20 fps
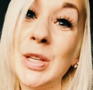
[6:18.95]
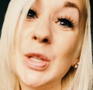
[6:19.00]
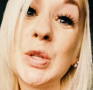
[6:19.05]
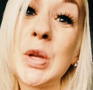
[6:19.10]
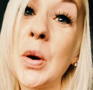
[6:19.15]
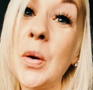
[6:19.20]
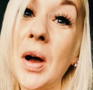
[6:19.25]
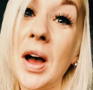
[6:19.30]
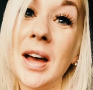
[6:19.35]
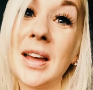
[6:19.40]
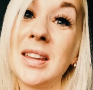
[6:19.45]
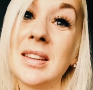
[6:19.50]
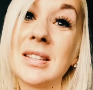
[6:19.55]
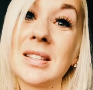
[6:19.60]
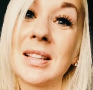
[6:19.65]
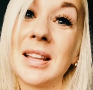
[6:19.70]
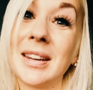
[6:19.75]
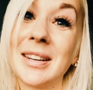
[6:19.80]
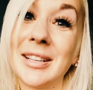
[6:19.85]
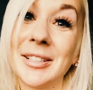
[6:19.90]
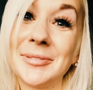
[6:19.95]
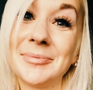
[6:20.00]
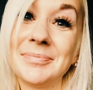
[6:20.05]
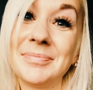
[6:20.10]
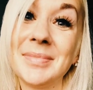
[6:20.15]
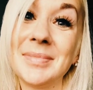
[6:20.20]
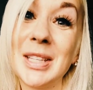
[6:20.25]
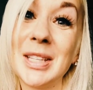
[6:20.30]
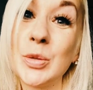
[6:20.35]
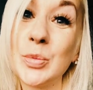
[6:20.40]
So Lena,
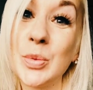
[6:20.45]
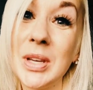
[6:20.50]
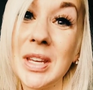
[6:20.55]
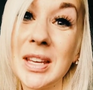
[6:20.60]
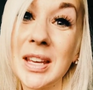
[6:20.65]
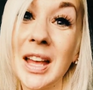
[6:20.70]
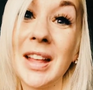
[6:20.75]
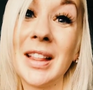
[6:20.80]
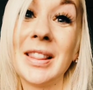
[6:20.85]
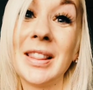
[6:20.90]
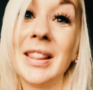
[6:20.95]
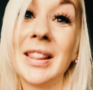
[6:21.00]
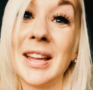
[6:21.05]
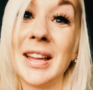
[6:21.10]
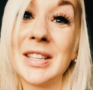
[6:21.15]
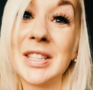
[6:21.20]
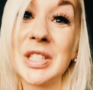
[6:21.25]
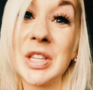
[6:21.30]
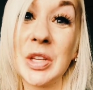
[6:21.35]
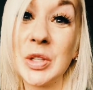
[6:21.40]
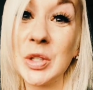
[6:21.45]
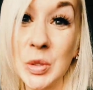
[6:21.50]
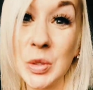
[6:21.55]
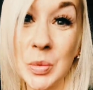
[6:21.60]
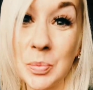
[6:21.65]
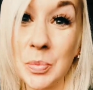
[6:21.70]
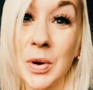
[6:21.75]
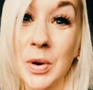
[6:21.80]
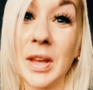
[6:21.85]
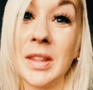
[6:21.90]
this week, let's
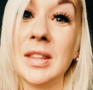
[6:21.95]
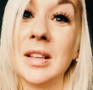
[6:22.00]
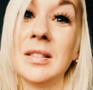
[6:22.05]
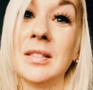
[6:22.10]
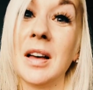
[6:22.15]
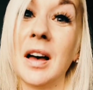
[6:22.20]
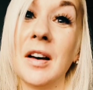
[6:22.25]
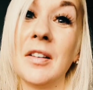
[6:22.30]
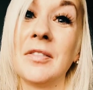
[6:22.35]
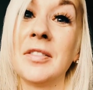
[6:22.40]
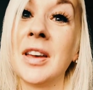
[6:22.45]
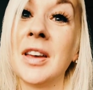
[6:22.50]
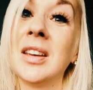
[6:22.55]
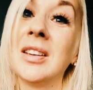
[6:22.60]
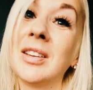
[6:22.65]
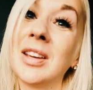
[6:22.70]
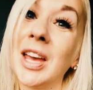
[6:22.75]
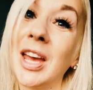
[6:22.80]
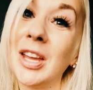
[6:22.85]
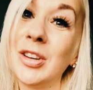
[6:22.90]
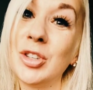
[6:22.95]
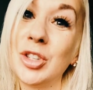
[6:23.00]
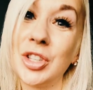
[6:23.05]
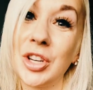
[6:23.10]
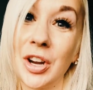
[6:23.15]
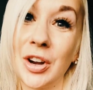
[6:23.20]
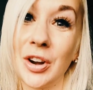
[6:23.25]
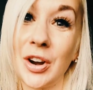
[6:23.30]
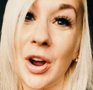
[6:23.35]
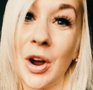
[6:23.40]
spread the love and
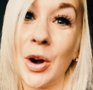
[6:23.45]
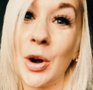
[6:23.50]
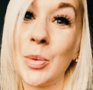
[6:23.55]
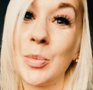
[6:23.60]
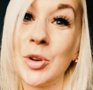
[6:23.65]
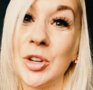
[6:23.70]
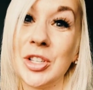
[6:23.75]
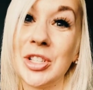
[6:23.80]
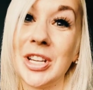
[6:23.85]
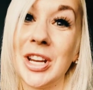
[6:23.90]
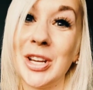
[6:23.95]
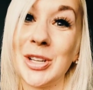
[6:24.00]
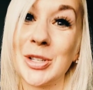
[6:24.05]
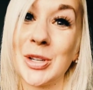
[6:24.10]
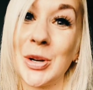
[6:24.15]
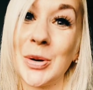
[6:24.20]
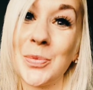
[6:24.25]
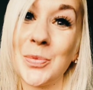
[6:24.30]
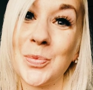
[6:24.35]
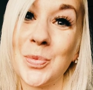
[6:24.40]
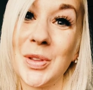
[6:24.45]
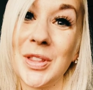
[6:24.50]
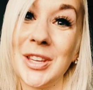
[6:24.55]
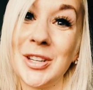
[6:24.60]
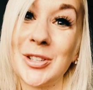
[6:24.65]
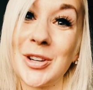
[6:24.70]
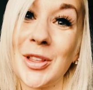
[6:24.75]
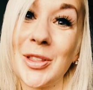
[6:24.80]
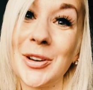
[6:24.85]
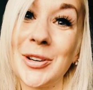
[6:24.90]
share our appreciation with
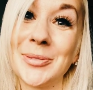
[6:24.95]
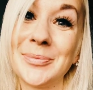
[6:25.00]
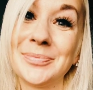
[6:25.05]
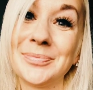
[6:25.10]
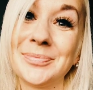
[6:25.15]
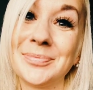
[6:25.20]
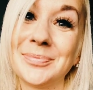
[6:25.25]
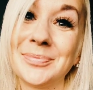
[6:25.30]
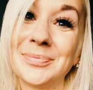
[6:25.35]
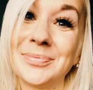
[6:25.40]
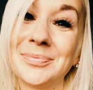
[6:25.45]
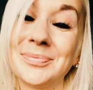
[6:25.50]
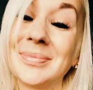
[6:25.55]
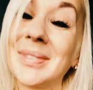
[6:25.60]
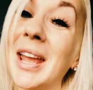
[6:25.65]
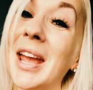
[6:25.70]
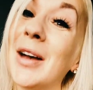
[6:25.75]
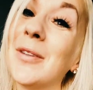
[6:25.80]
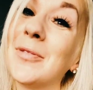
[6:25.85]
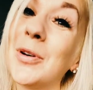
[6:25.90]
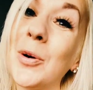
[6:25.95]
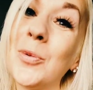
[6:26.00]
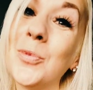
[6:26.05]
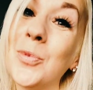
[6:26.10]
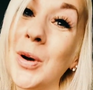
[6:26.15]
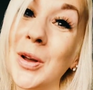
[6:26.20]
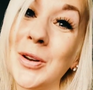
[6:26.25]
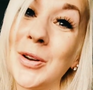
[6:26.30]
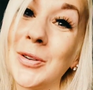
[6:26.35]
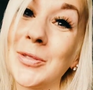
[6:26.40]
each other. Have a
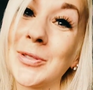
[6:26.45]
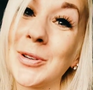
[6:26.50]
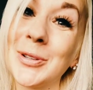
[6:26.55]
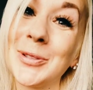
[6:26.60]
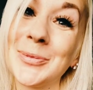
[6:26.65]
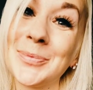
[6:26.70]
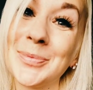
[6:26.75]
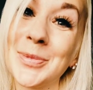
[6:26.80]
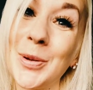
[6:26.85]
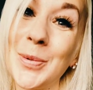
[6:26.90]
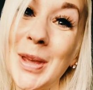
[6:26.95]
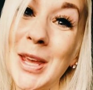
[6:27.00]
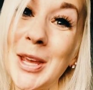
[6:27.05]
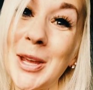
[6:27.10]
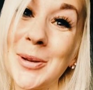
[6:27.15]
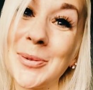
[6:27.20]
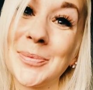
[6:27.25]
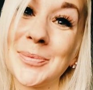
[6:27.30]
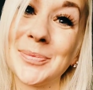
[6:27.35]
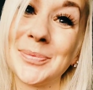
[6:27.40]
wonderful week.